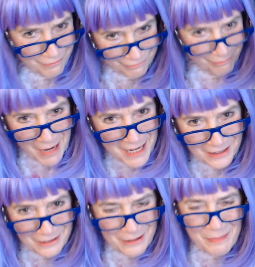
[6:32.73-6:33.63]
make
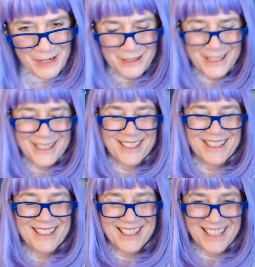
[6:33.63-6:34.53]
their
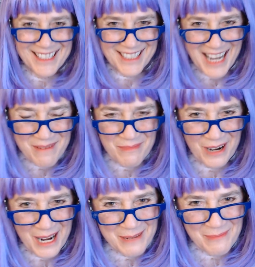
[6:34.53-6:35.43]
appearances at daybreak,